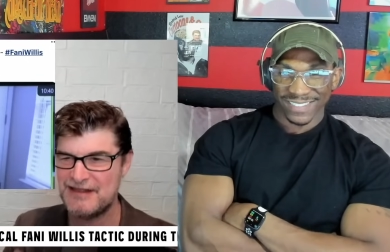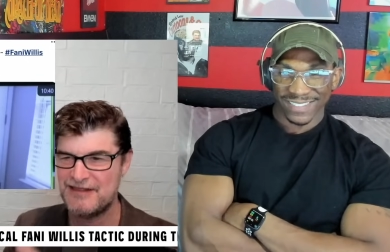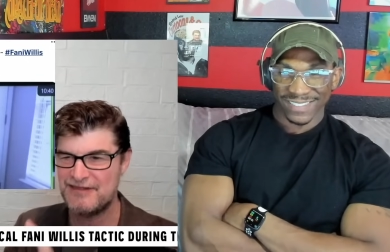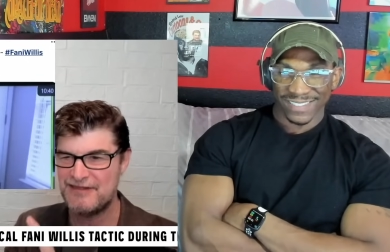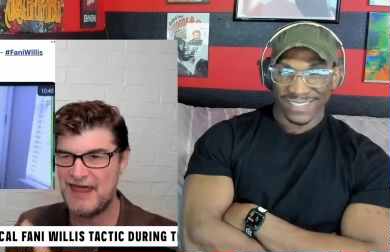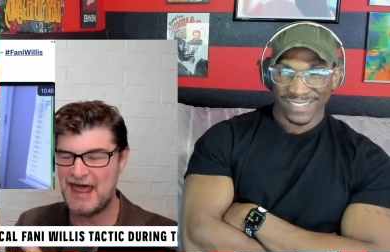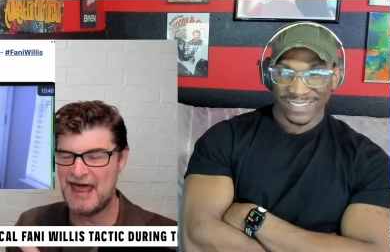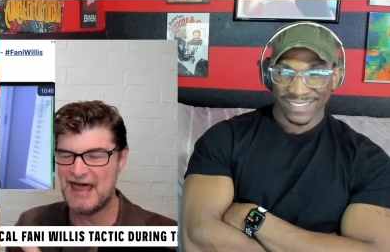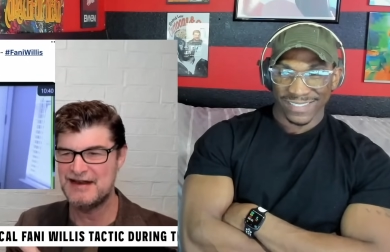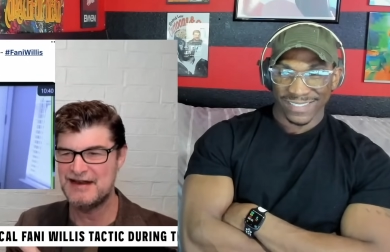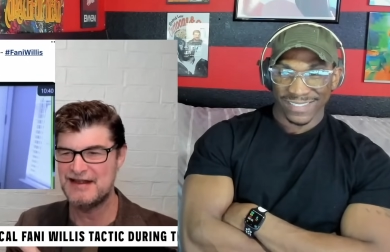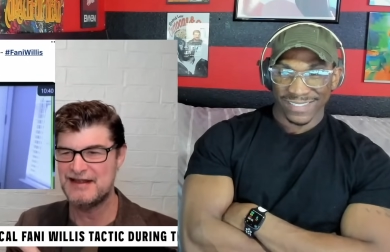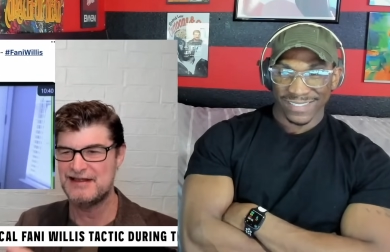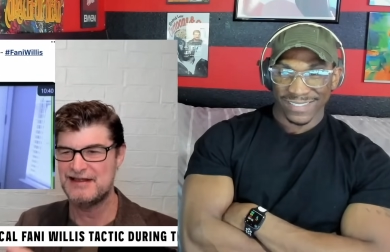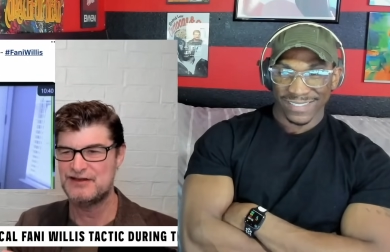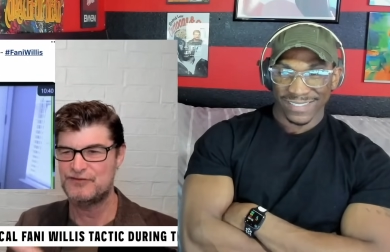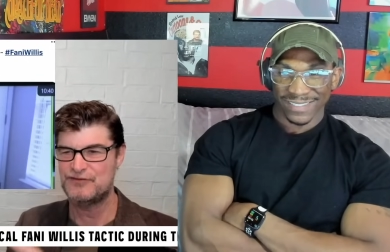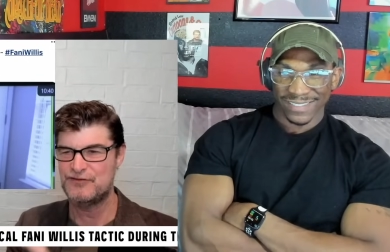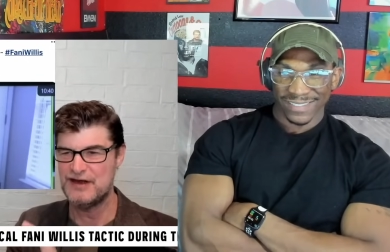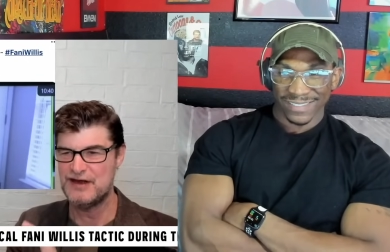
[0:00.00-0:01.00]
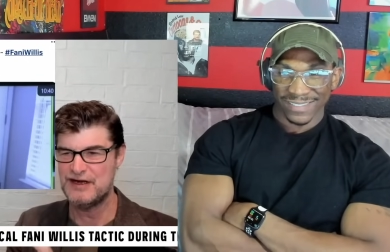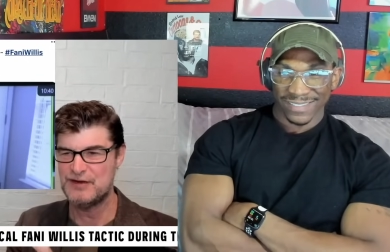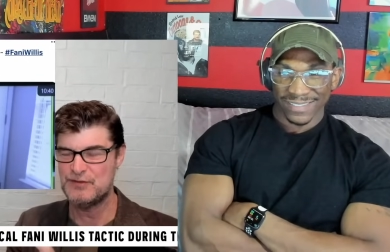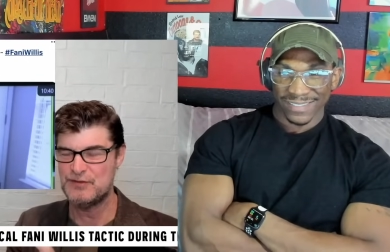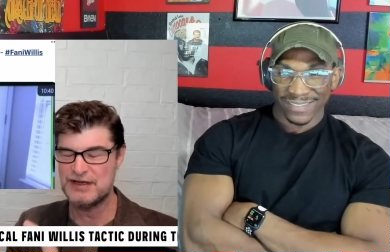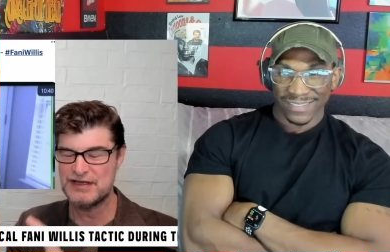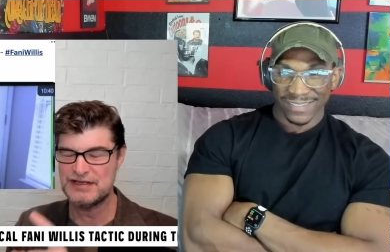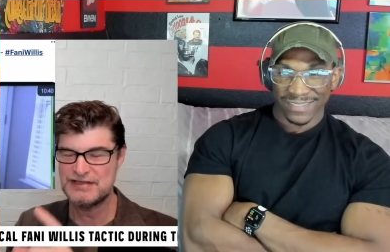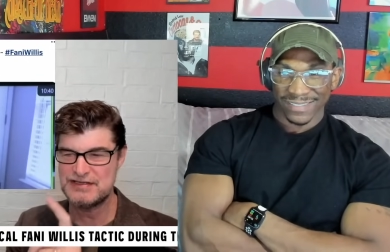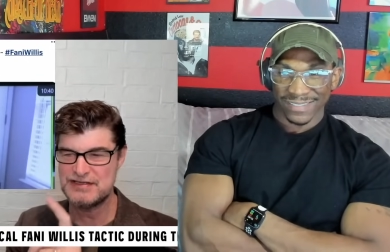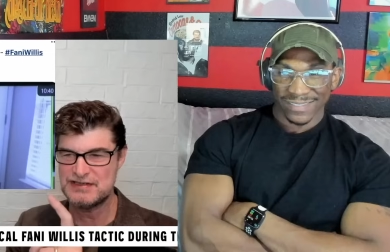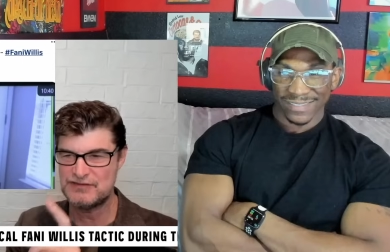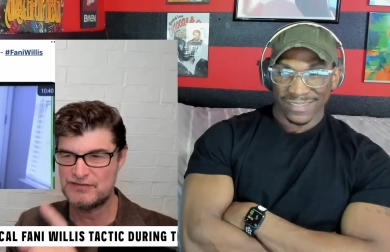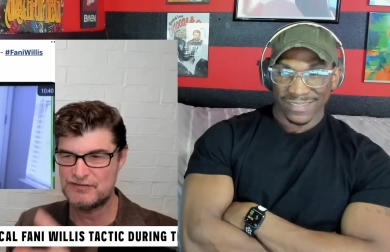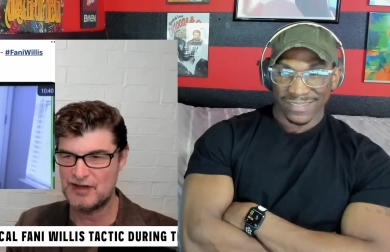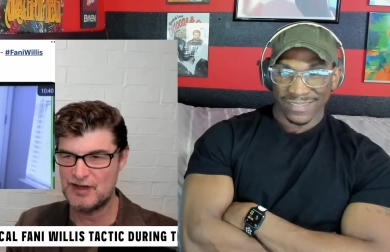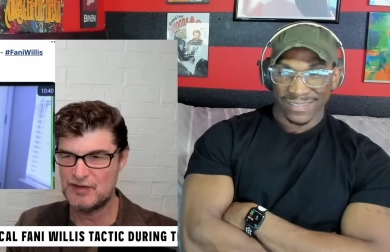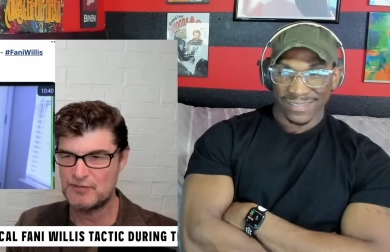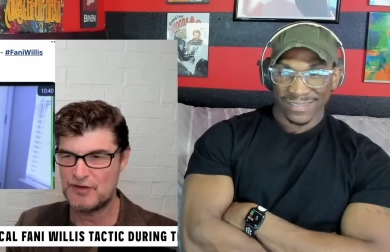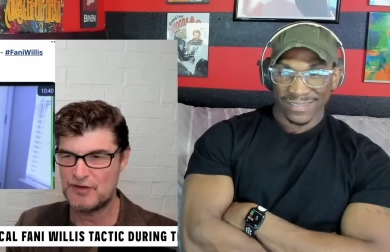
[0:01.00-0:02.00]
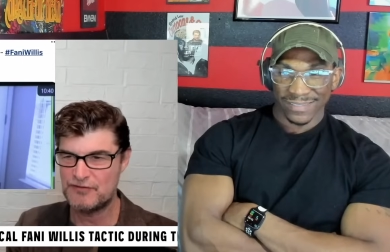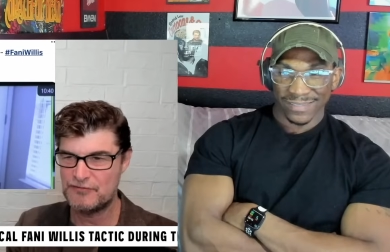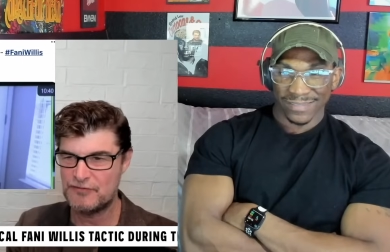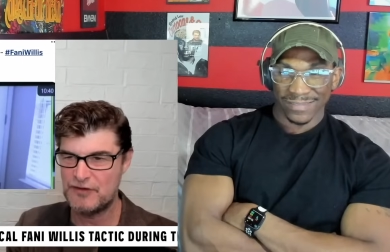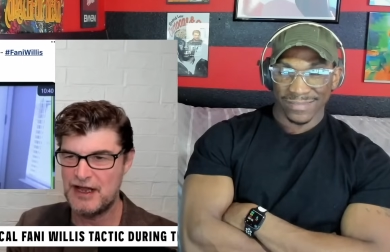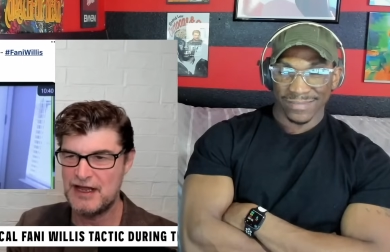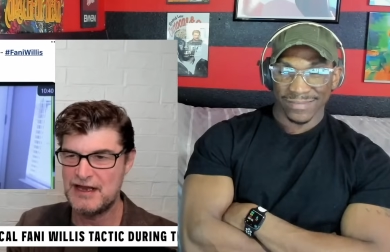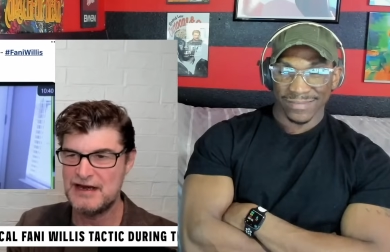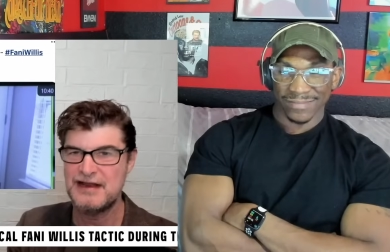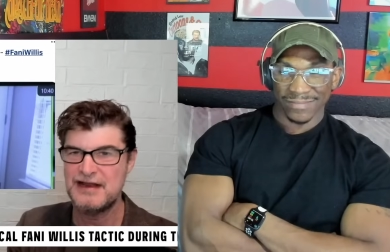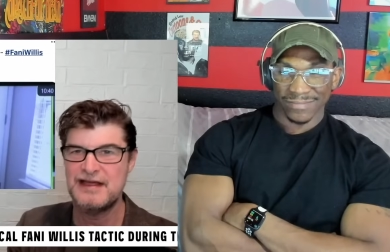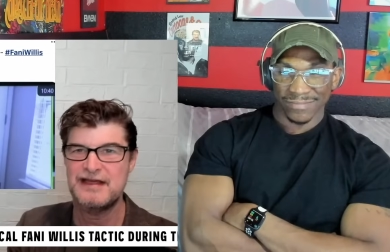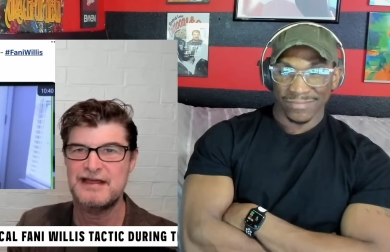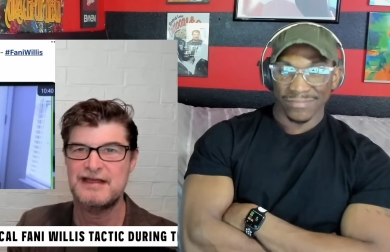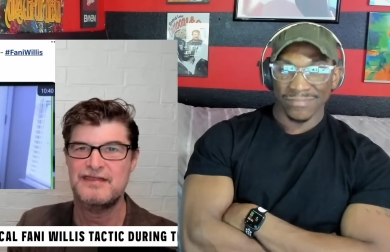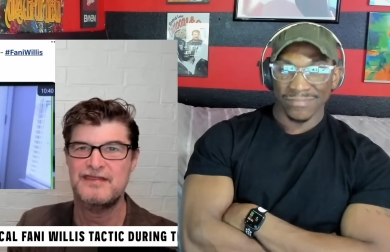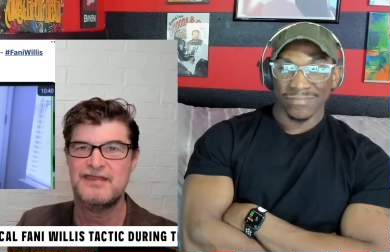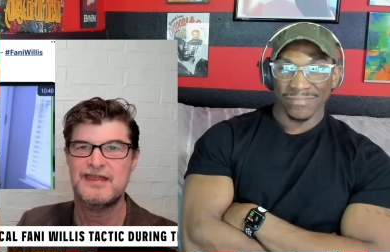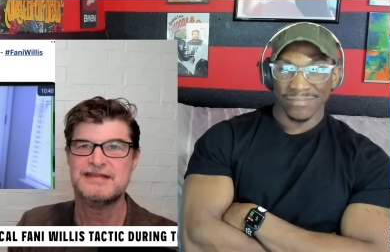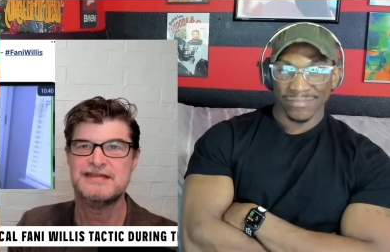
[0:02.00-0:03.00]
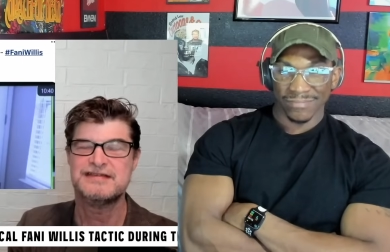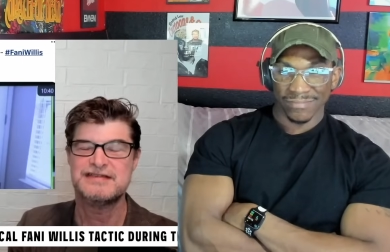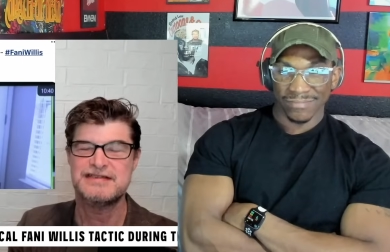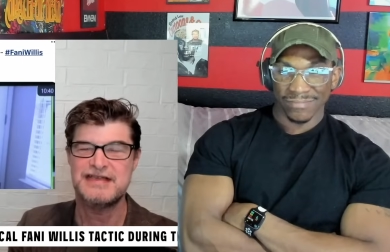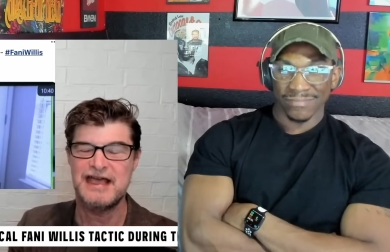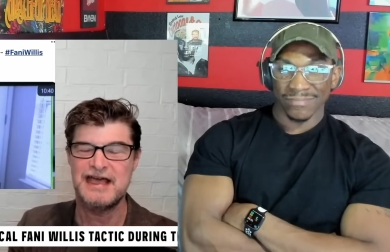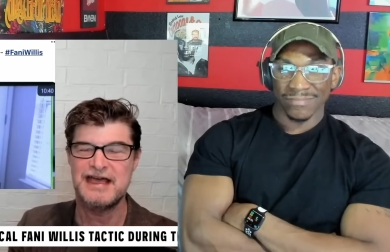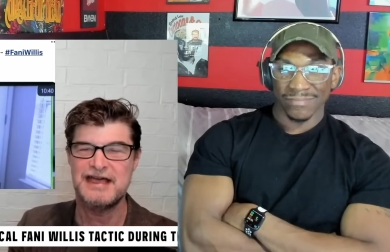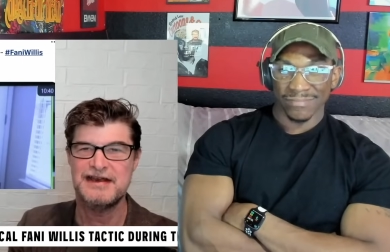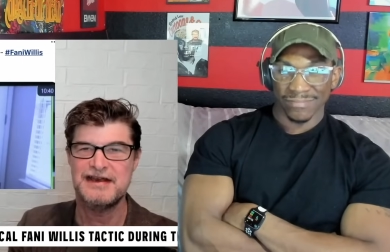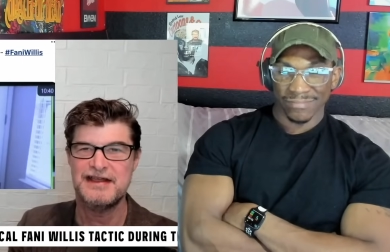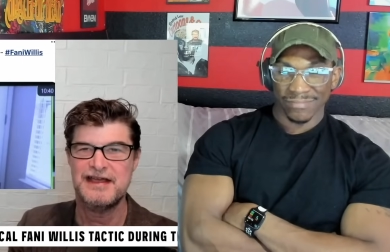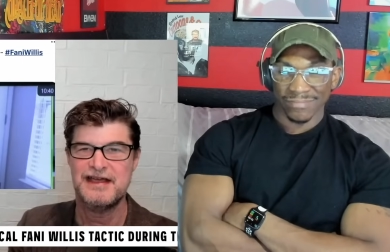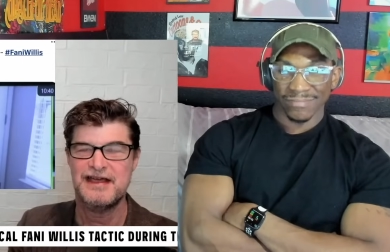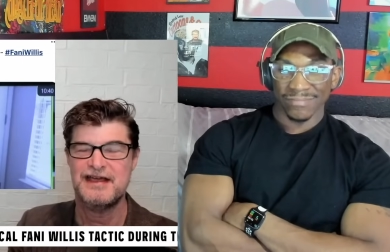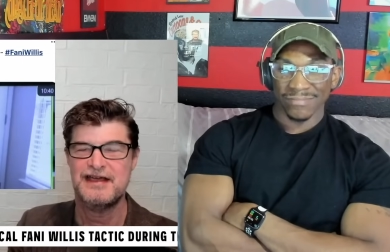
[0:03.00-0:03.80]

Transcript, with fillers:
Speaker 1: That is Fani Willis's former friend that said